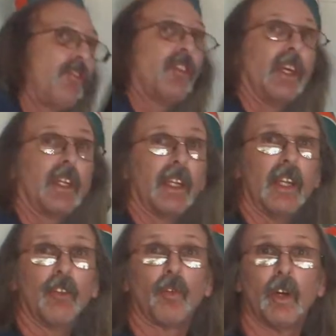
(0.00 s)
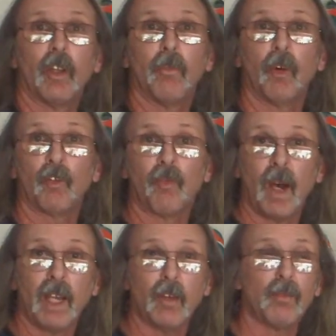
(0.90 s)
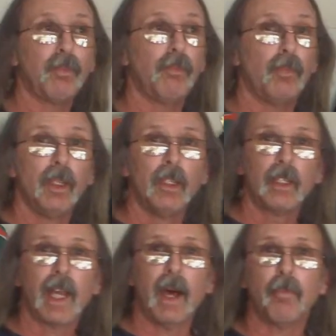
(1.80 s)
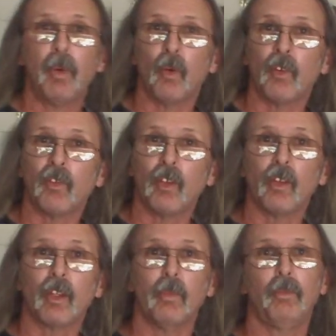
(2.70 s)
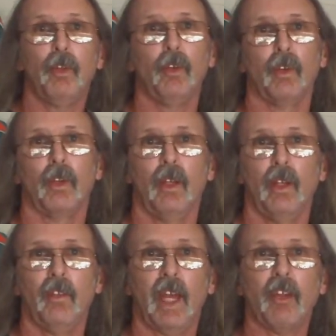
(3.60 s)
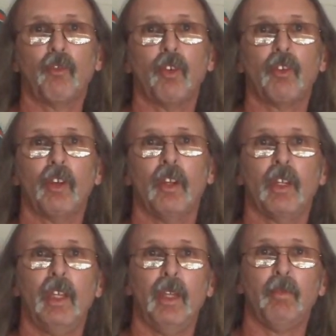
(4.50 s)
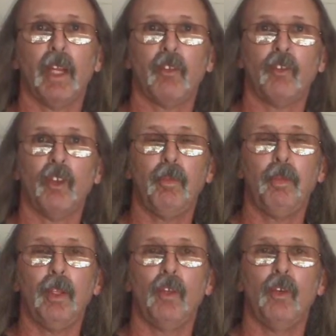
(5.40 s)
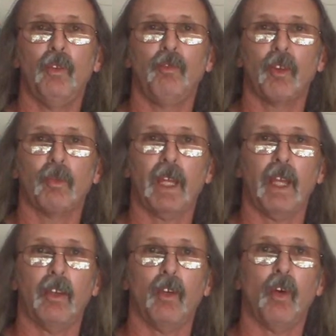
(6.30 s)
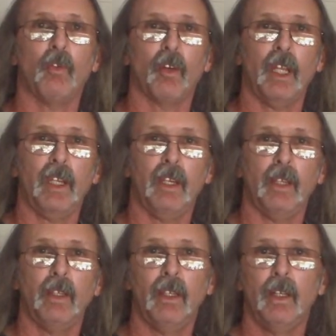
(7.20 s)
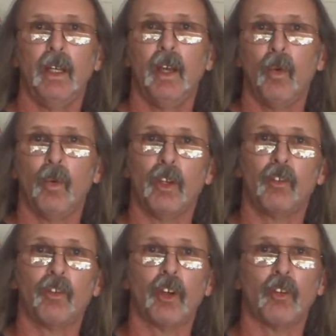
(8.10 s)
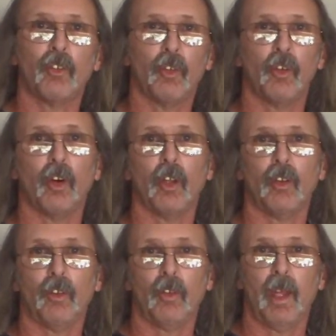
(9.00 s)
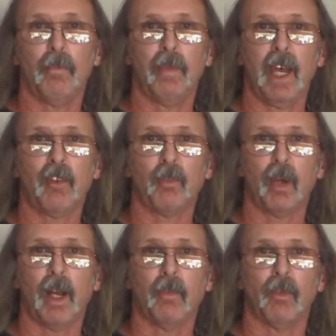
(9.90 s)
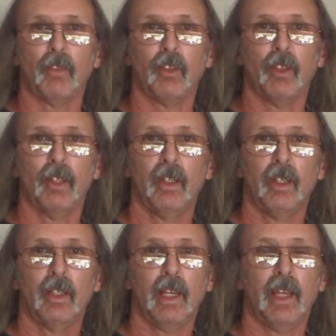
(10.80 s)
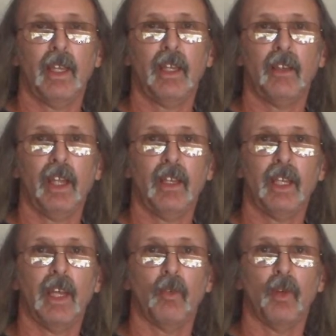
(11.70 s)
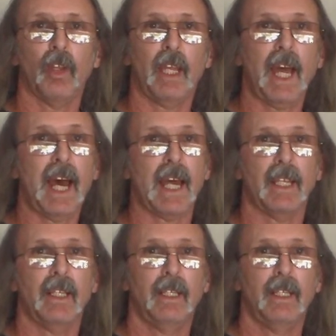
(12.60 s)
sink is one of the most vital components in the computer. That's what's going to keep that CPU from getting overheated when it starts doing all that math problems. And they tend to get really hot.